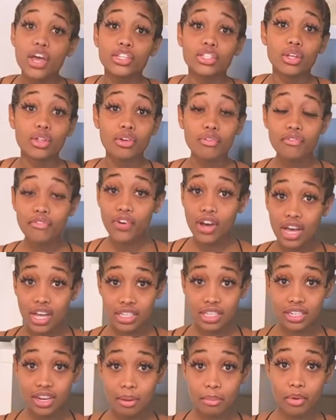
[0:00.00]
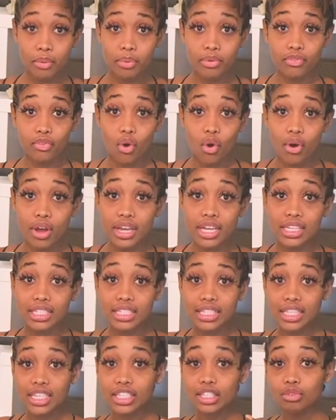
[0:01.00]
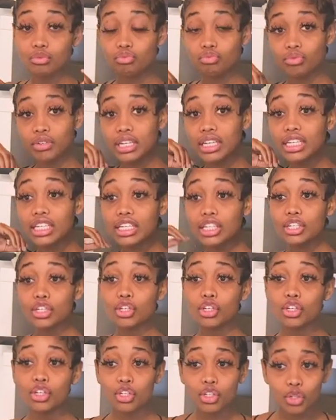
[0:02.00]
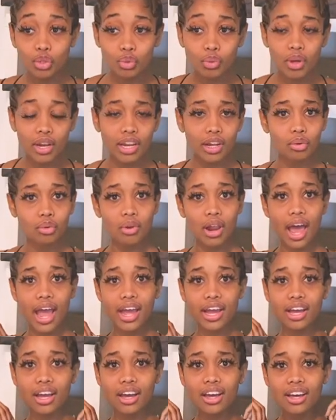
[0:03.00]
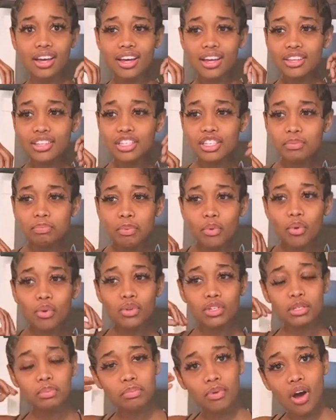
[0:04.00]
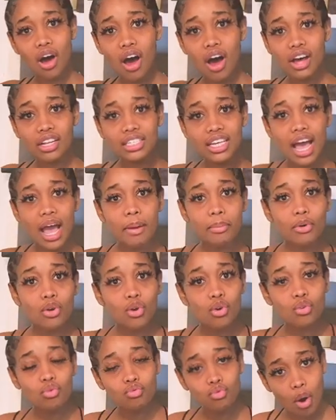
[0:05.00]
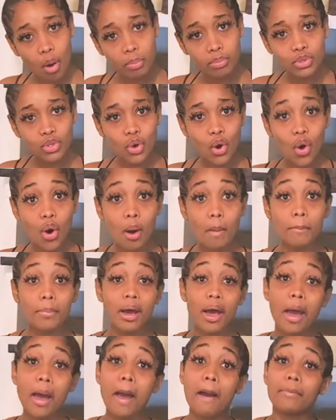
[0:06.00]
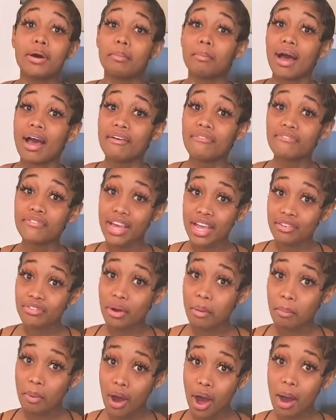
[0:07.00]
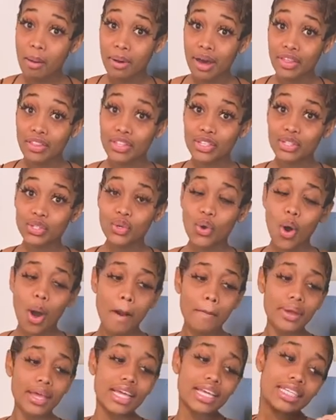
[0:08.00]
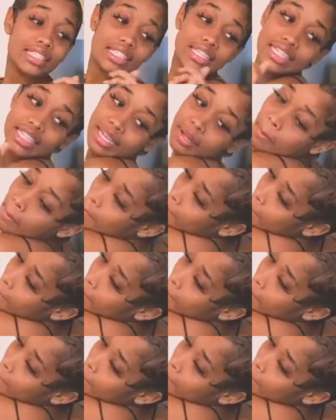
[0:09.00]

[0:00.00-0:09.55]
So the first number we've got is this really cute little like sports bra type crop top, but my favorite part about this top is the